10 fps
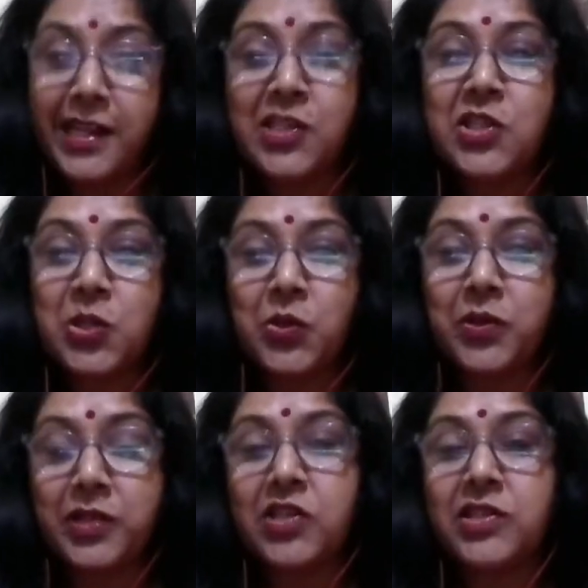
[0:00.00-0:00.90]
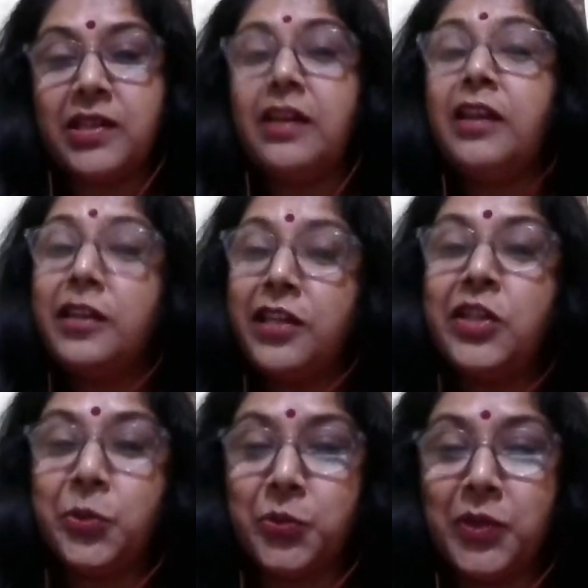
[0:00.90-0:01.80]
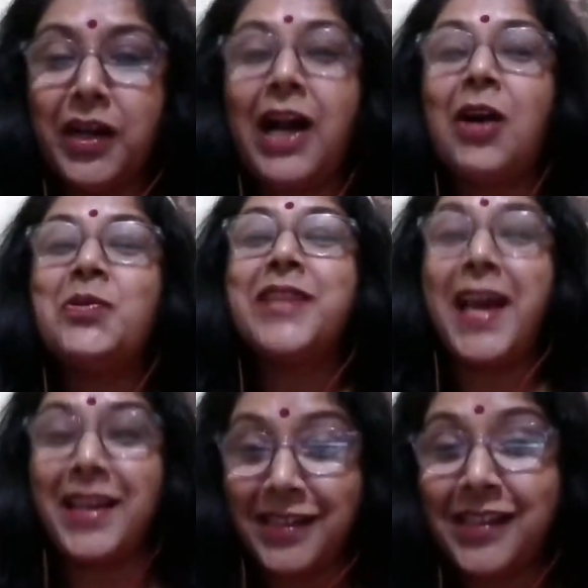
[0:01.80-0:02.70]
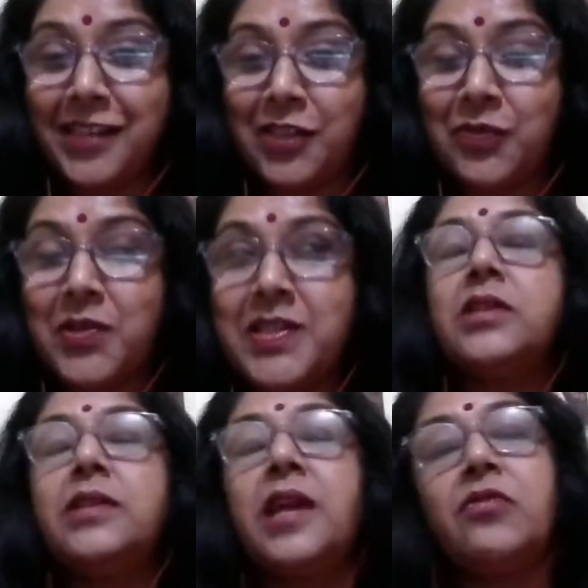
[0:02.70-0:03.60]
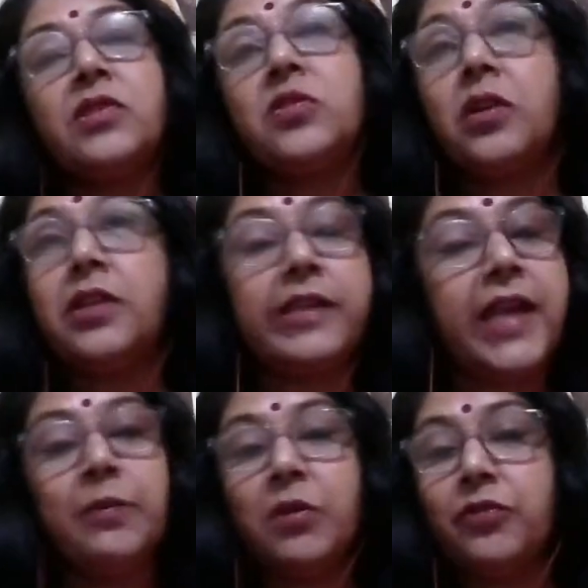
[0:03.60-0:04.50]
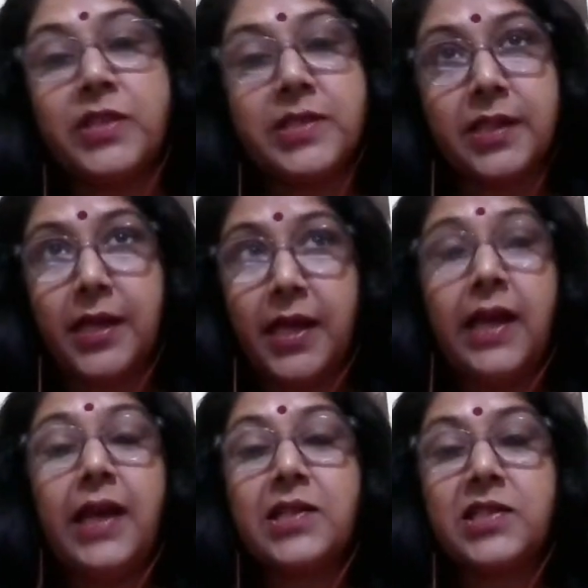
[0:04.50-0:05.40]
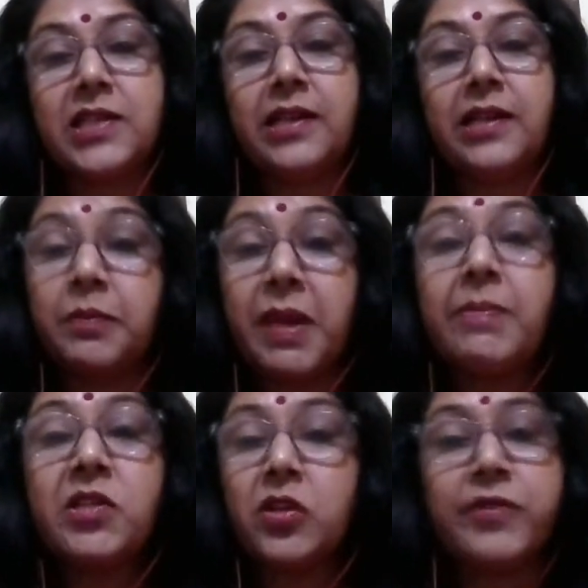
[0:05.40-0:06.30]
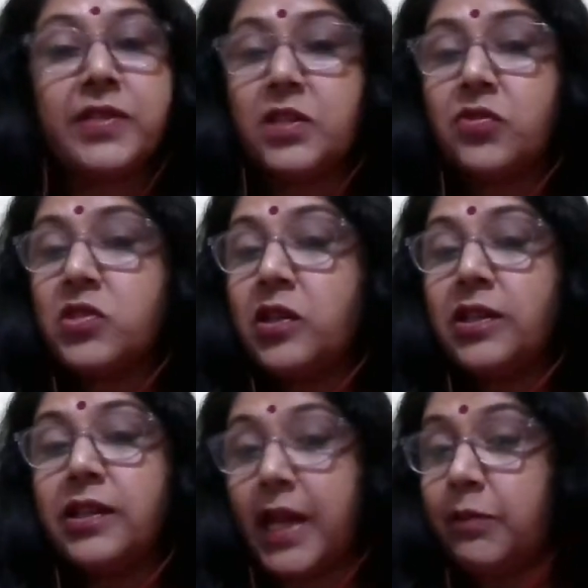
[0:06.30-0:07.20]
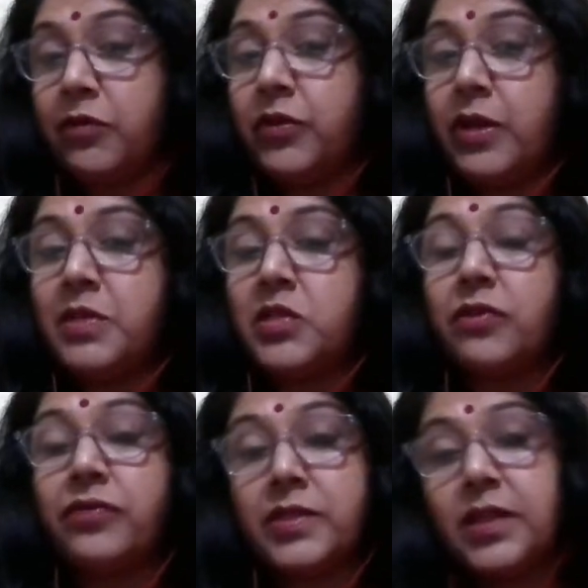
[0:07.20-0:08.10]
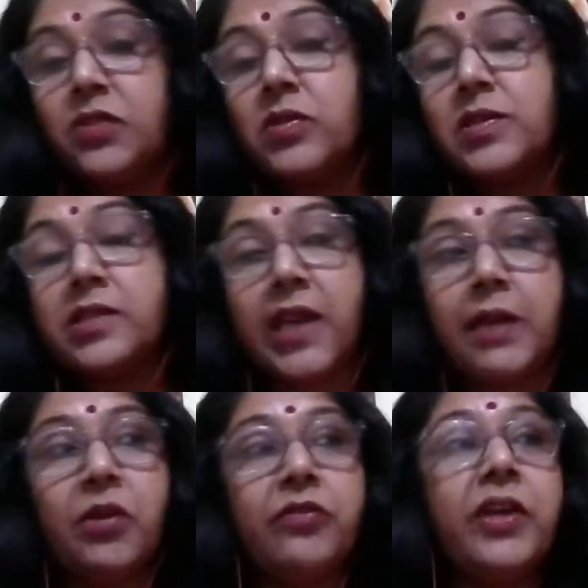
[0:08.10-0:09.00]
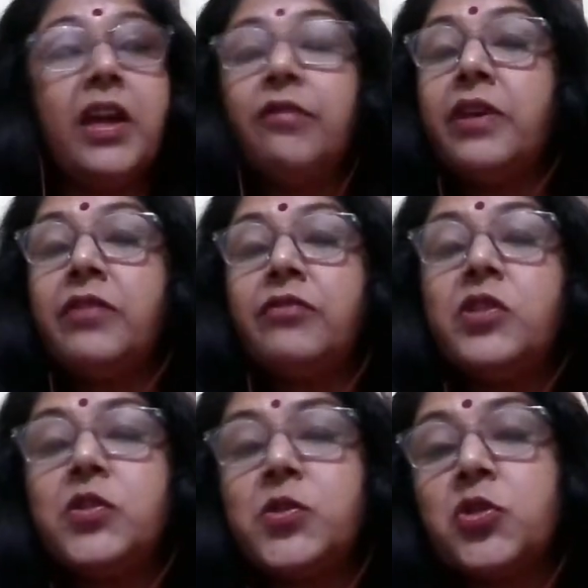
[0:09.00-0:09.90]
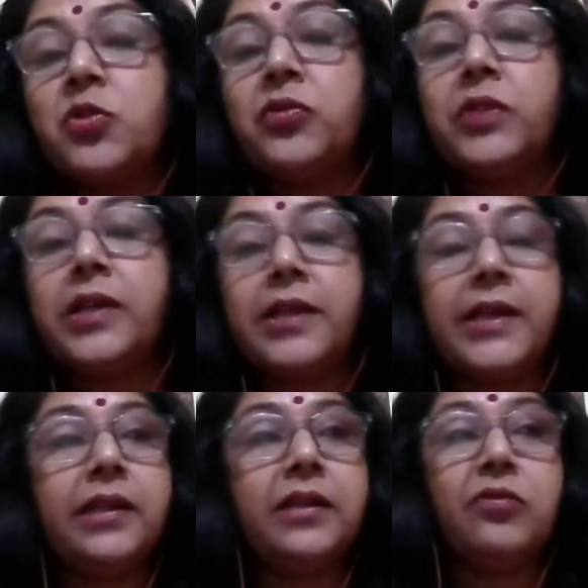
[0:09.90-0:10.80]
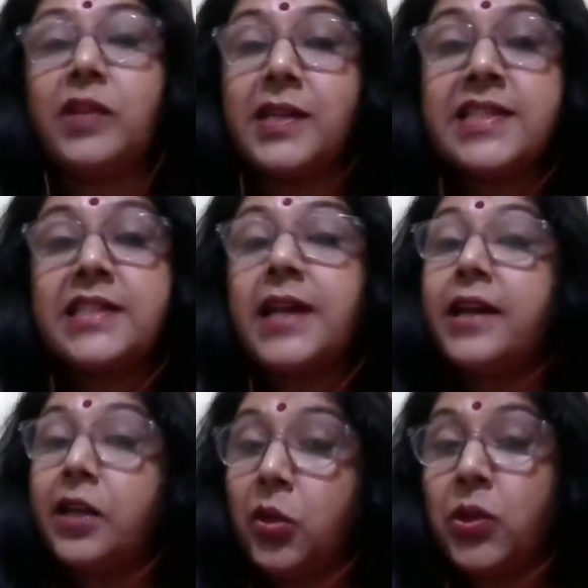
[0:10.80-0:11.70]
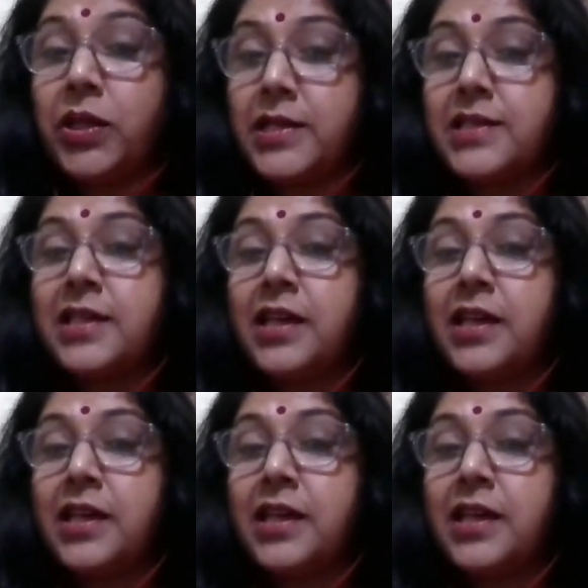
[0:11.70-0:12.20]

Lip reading: next to Krishnan, knew how talented it was. See, that was not the time of this Excel MS Office. It was not the time of the MS Office. It was the time of where we used to work in WordStar and Lotus.